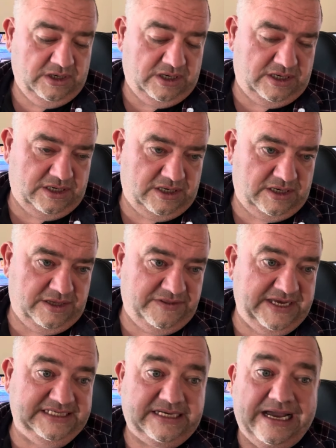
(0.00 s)
uh,
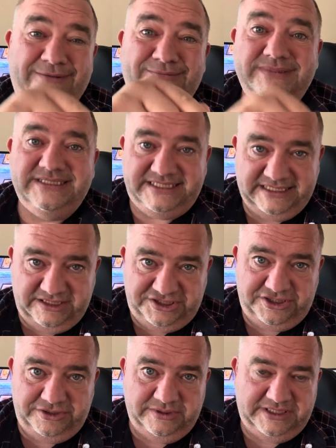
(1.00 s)
that his camp did
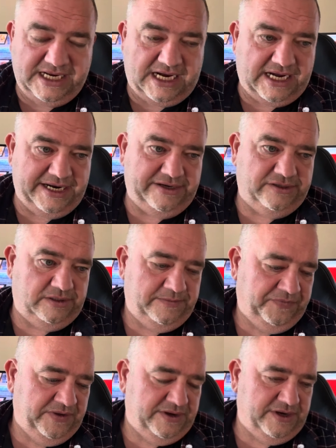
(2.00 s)
issue a denial
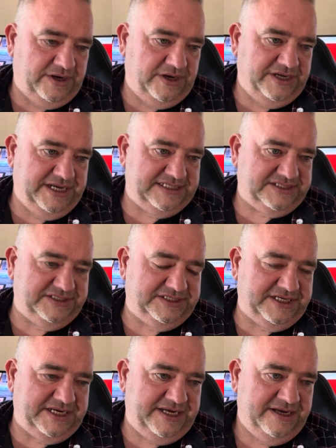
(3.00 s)
uh,
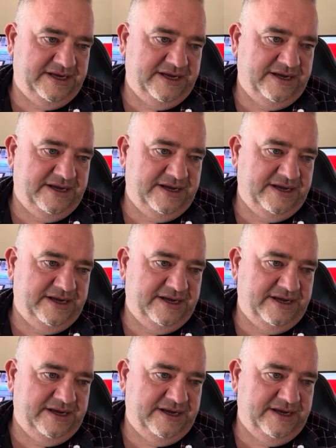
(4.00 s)
yesterday